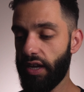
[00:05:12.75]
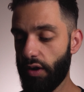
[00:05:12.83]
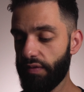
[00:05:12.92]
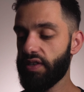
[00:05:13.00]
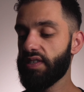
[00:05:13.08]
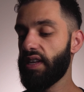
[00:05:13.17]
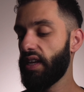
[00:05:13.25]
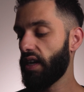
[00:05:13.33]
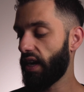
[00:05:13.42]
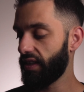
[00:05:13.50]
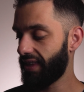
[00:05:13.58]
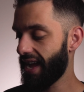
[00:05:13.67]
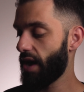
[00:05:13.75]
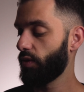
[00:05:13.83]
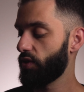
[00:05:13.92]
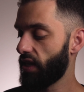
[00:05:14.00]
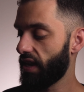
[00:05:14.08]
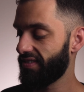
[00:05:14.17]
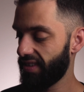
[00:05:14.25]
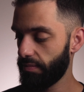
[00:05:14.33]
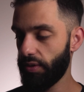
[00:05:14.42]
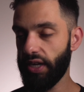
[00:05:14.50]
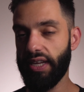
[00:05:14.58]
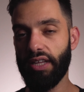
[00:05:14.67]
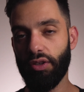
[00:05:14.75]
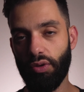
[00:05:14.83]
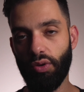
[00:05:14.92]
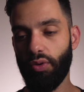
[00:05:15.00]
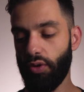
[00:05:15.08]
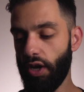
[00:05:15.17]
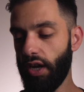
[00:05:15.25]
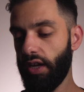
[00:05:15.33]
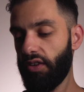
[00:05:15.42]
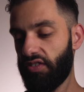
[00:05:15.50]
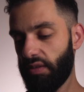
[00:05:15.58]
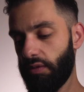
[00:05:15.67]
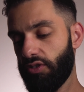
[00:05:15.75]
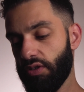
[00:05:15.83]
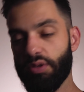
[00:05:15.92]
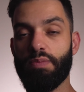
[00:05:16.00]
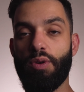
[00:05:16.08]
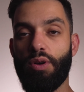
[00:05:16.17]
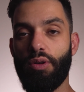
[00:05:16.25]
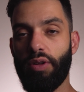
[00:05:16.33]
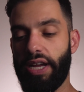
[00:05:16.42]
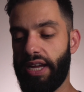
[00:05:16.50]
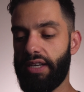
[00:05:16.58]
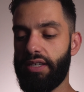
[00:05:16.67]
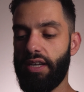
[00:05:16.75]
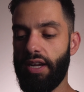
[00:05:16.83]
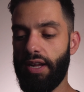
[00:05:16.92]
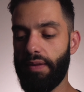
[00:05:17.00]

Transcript: Obviously, I doubt that somebody can do something so small and